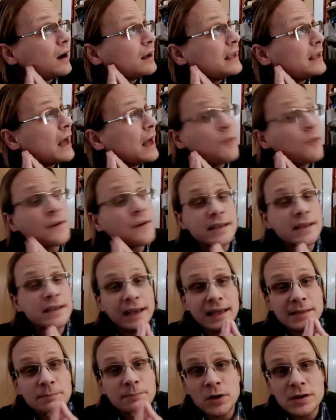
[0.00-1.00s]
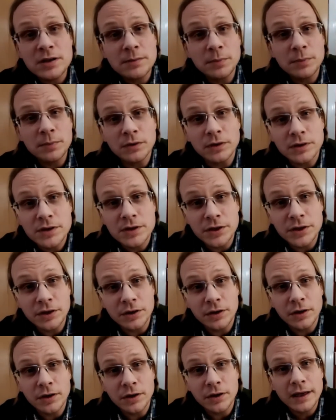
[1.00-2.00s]
yeah, obviously it's possible
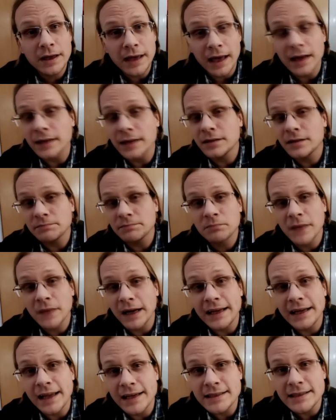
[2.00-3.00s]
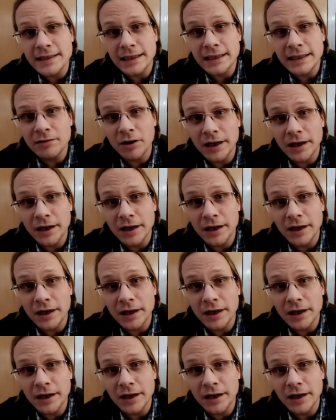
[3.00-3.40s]
to get an ADHD